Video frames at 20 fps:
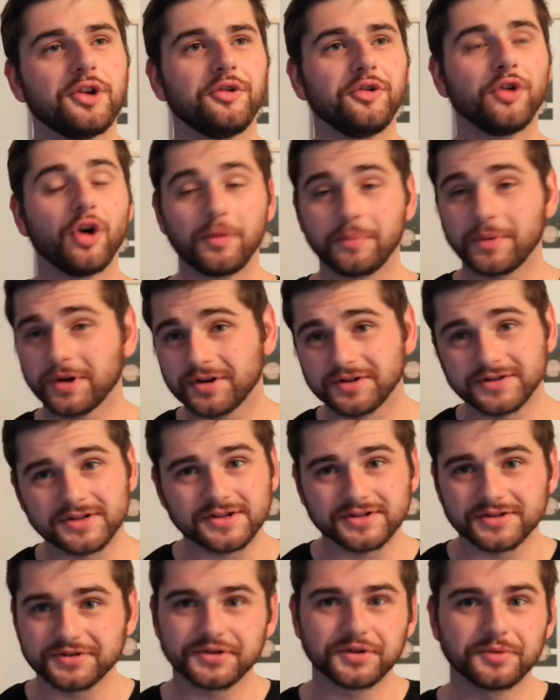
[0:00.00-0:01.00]
not because
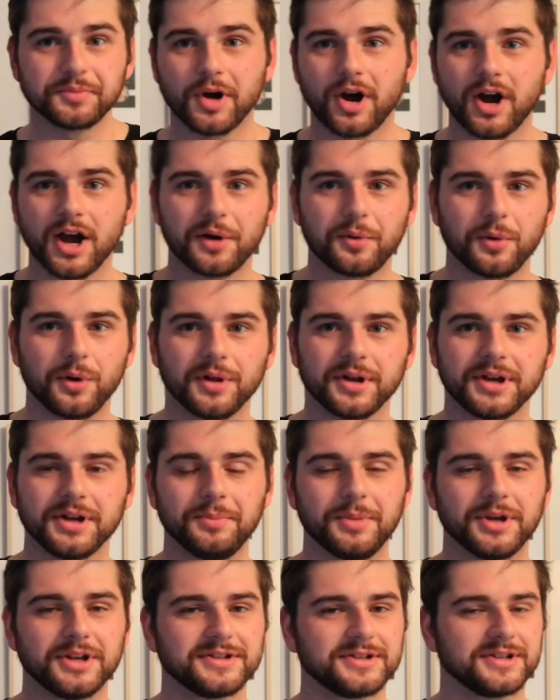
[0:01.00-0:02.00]
it's a super high
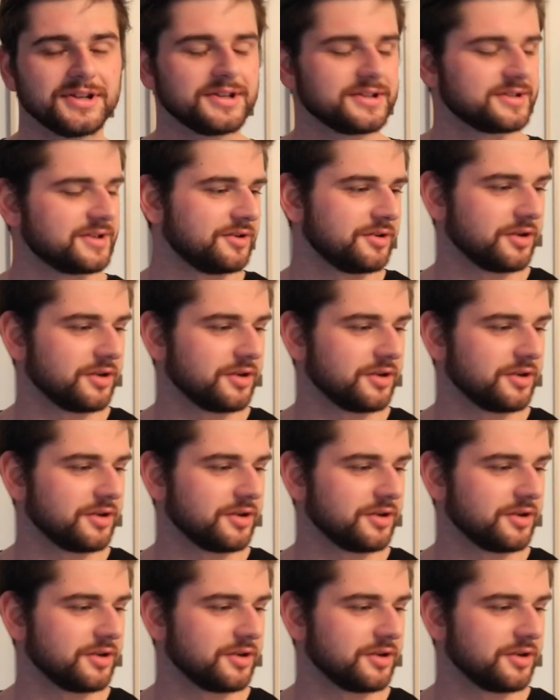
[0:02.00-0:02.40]
quality business